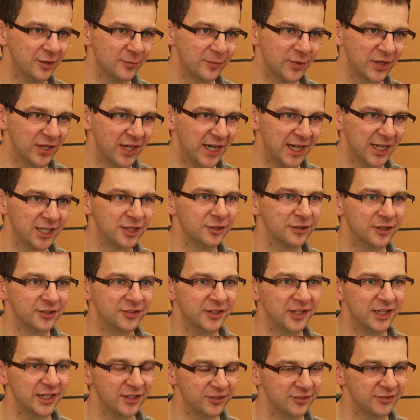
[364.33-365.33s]
But accurate
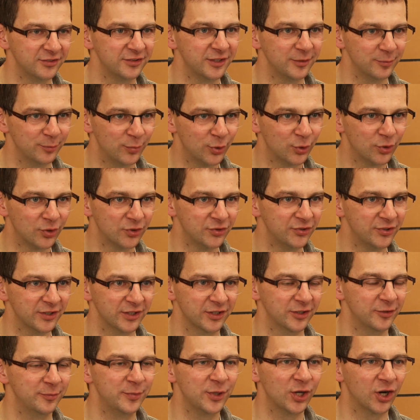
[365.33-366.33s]
isn't
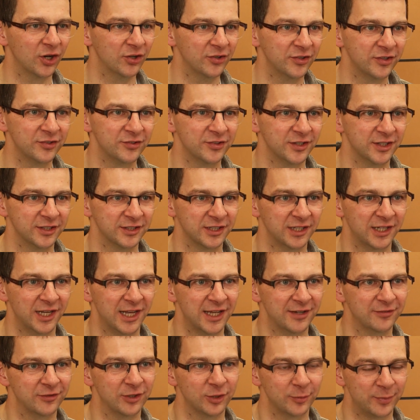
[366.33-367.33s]
important beyond a certain
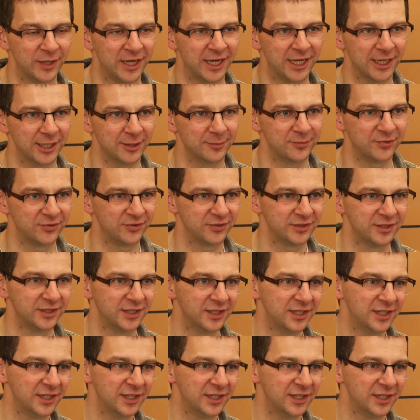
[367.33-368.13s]
level, perhaps.